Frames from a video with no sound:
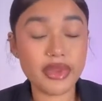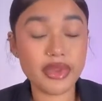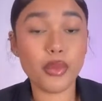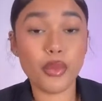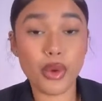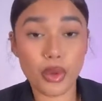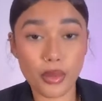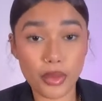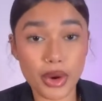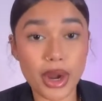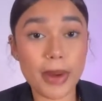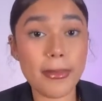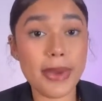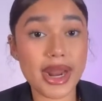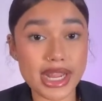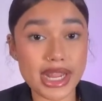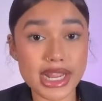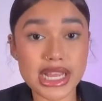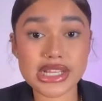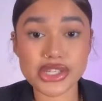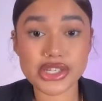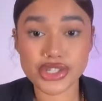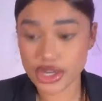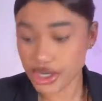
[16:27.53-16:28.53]
when we're about
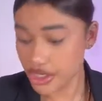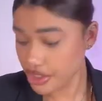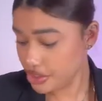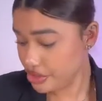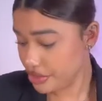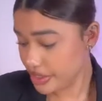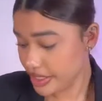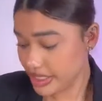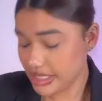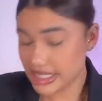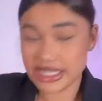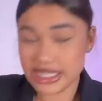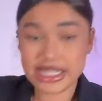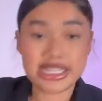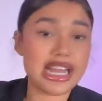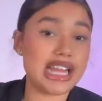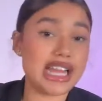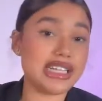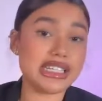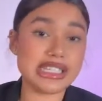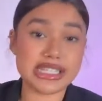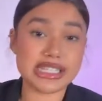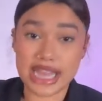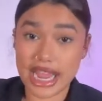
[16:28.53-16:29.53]
to get surgery, this is
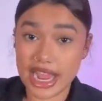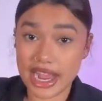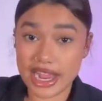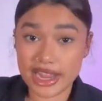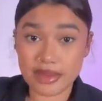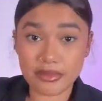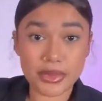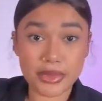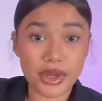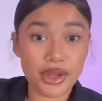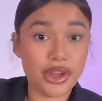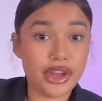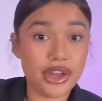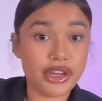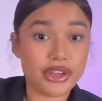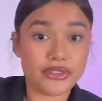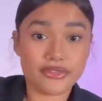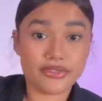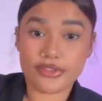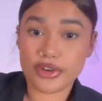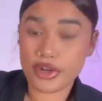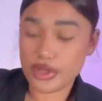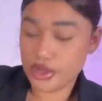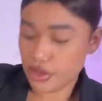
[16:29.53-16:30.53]
not the time
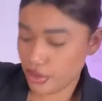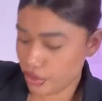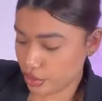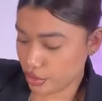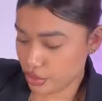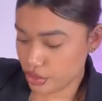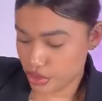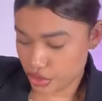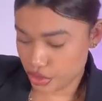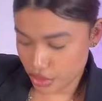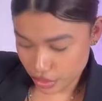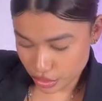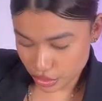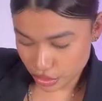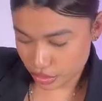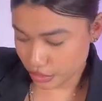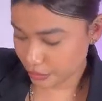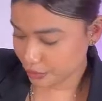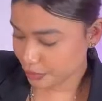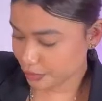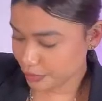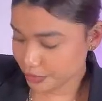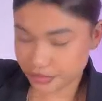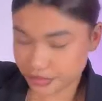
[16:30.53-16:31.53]
for you
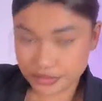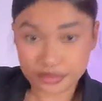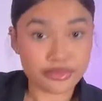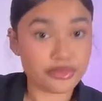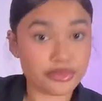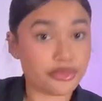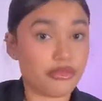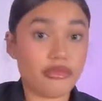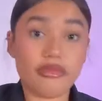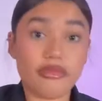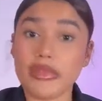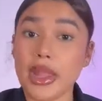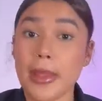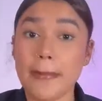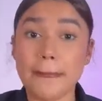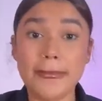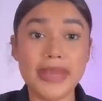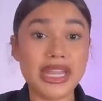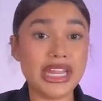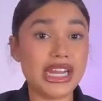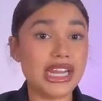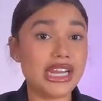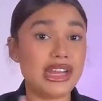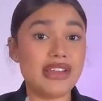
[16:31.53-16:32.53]
to
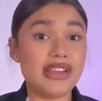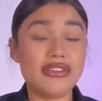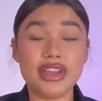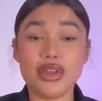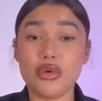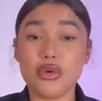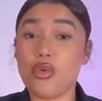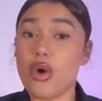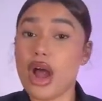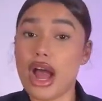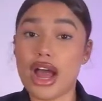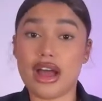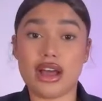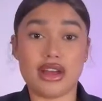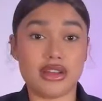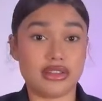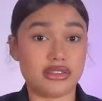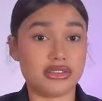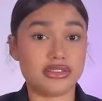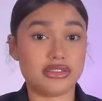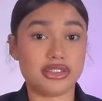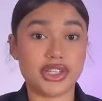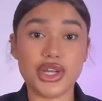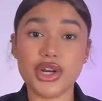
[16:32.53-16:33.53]
be living
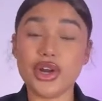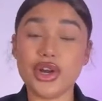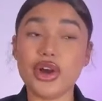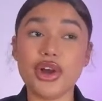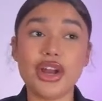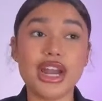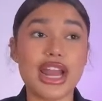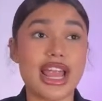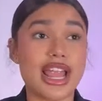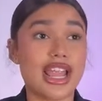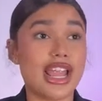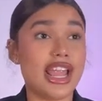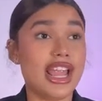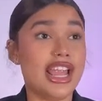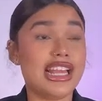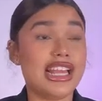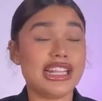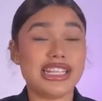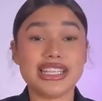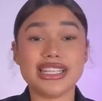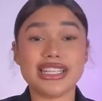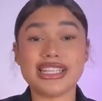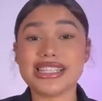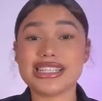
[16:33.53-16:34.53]
wow. You know, like,
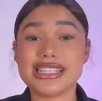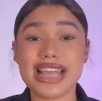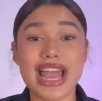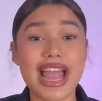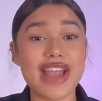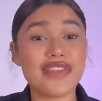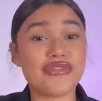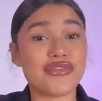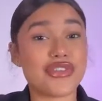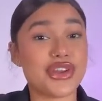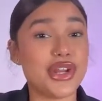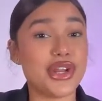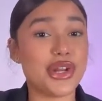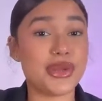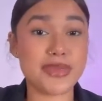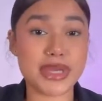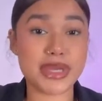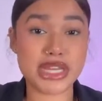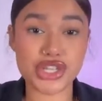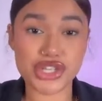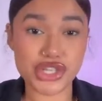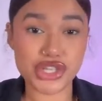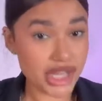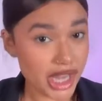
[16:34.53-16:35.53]
this is the time for you to
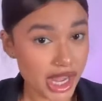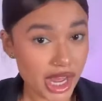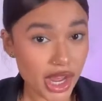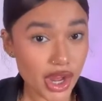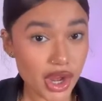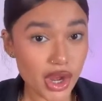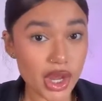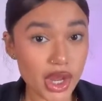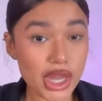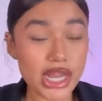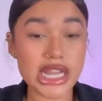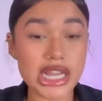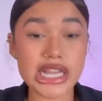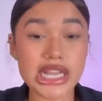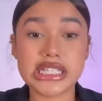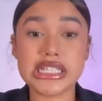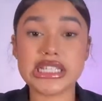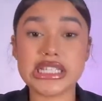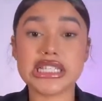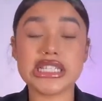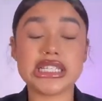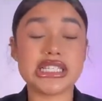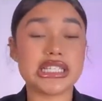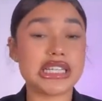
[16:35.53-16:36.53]
be chill.
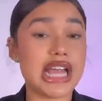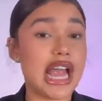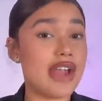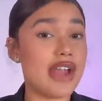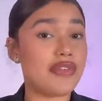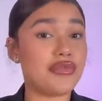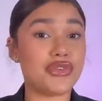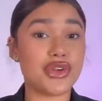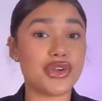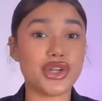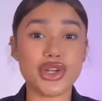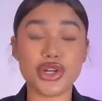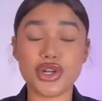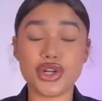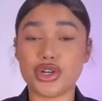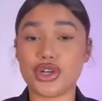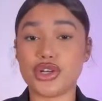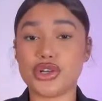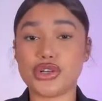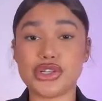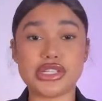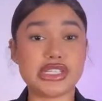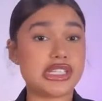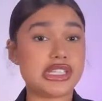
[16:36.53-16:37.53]
This is the time for you
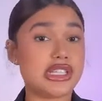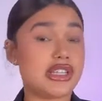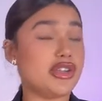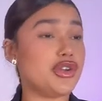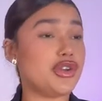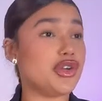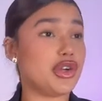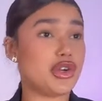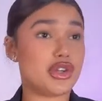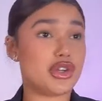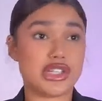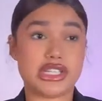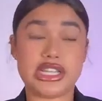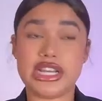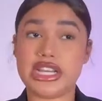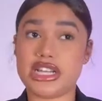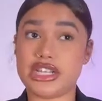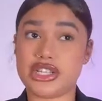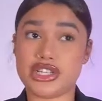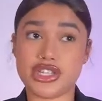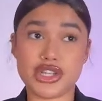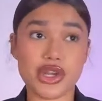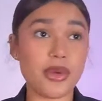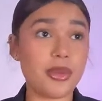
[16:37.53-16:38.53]
to, you know, take
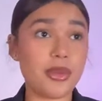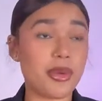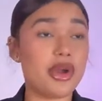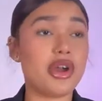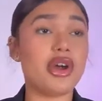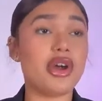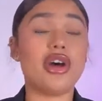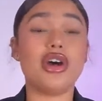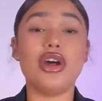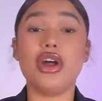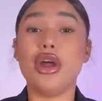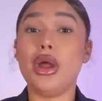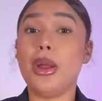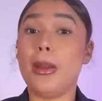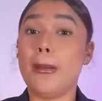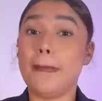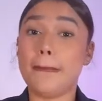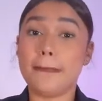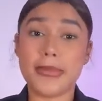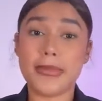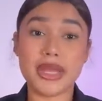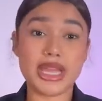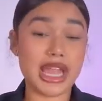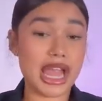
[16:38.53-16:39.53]
a chill pill,
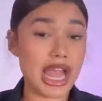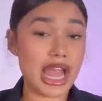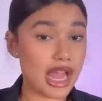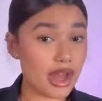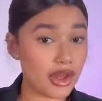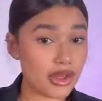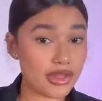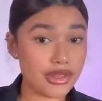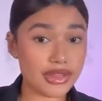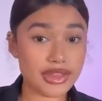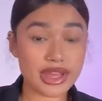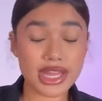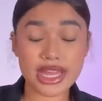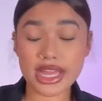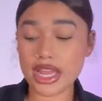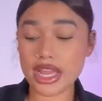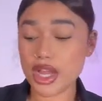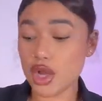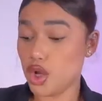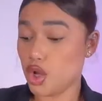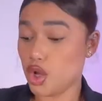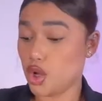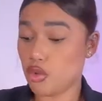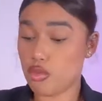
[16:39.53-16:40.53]
be
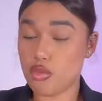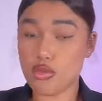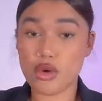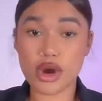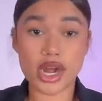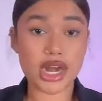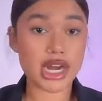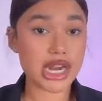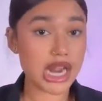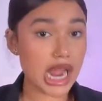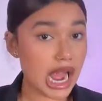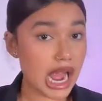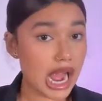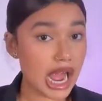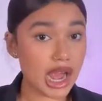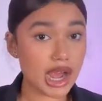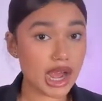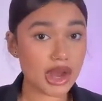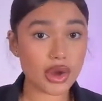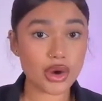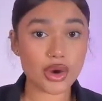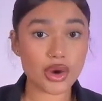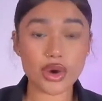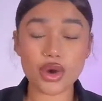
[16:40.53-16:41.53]
healthy, work
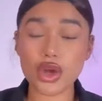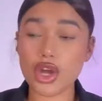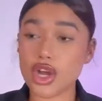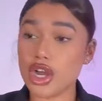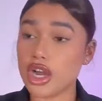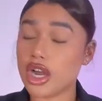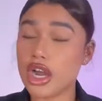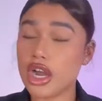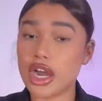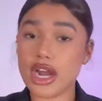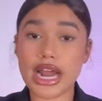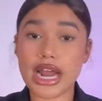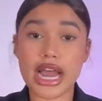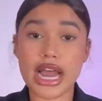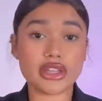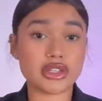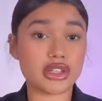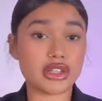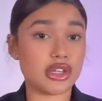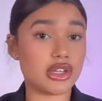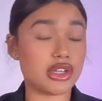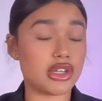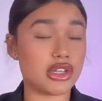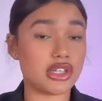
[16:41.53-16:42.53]
out, cut
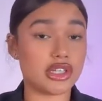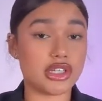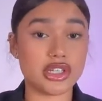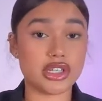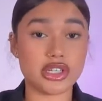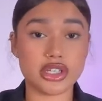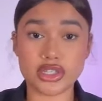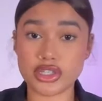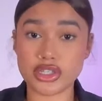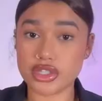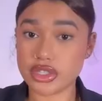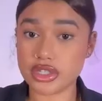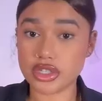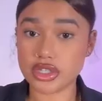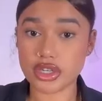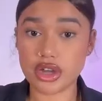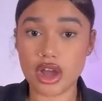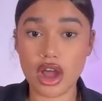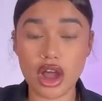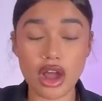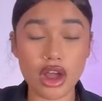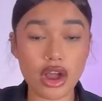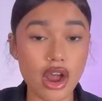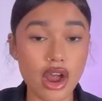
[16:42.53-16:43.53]
out the
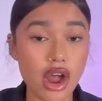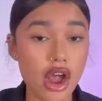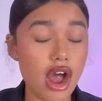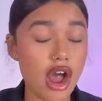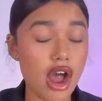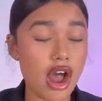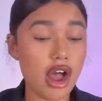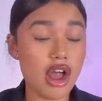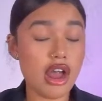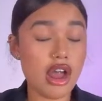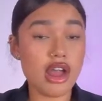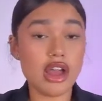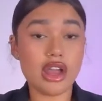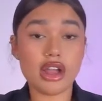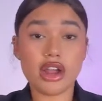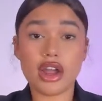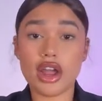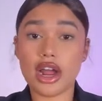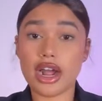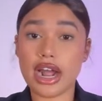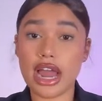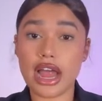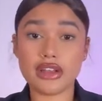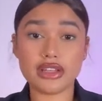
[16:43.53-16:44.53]
alcohol,
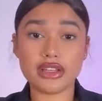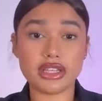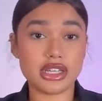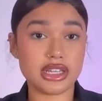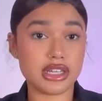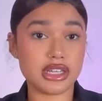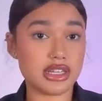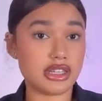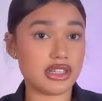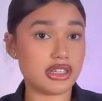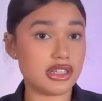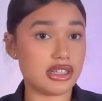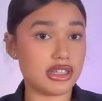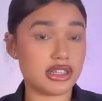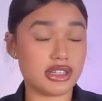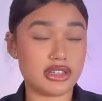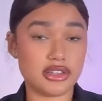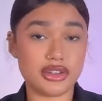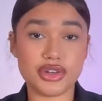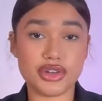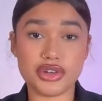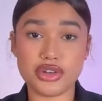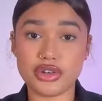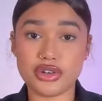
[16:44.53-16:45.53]
cut out
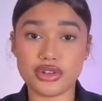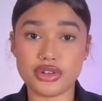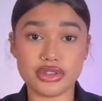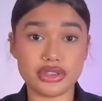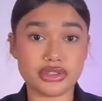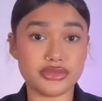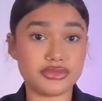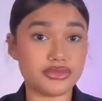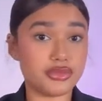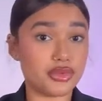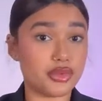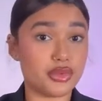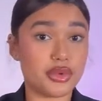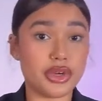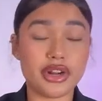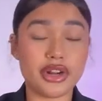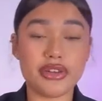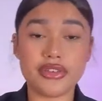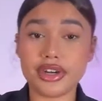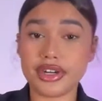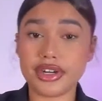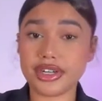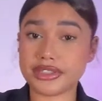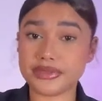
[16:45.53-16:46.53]
the you know,
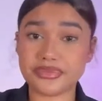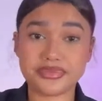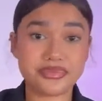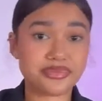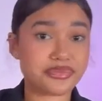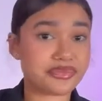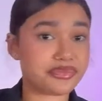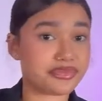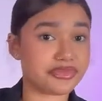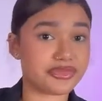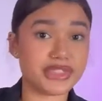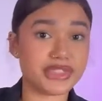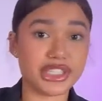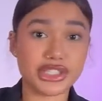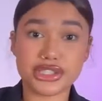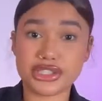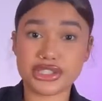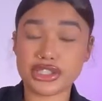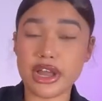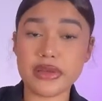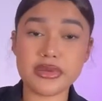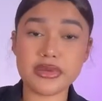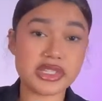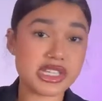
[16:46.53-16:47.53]
whatever
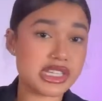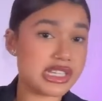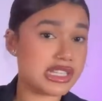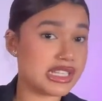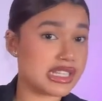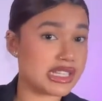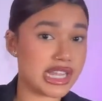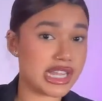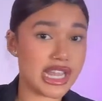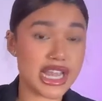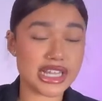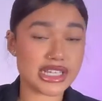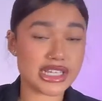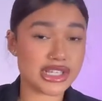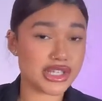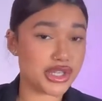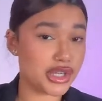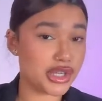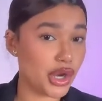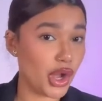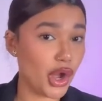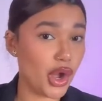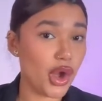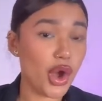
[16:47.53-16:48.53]
substances,
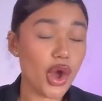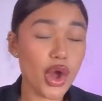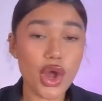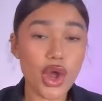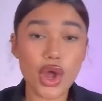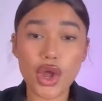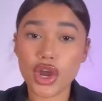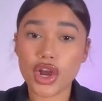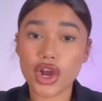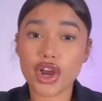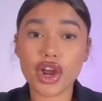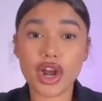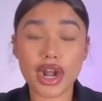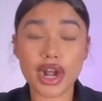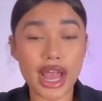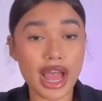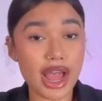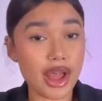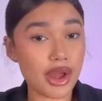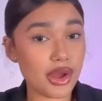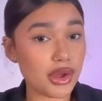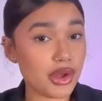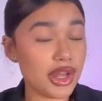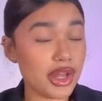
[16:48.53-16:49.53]
you know, cut
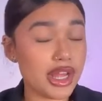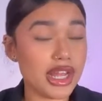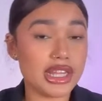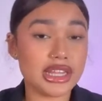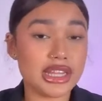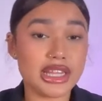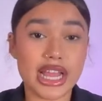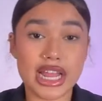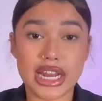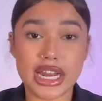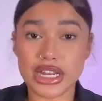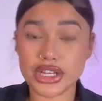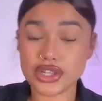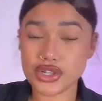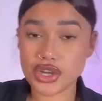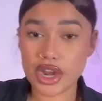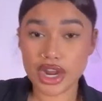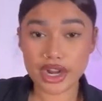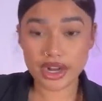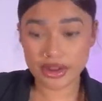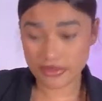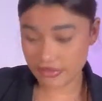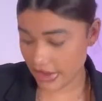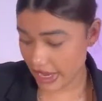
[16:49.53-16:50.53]
out the
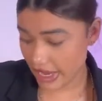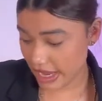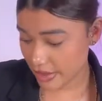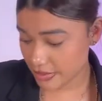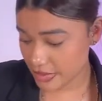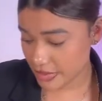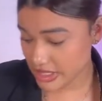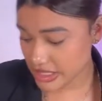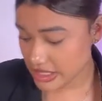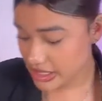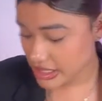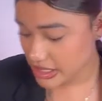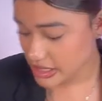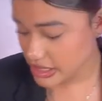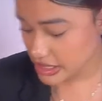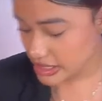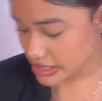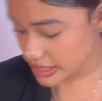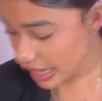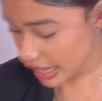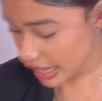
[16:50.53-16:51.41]
electronic vapes. This is the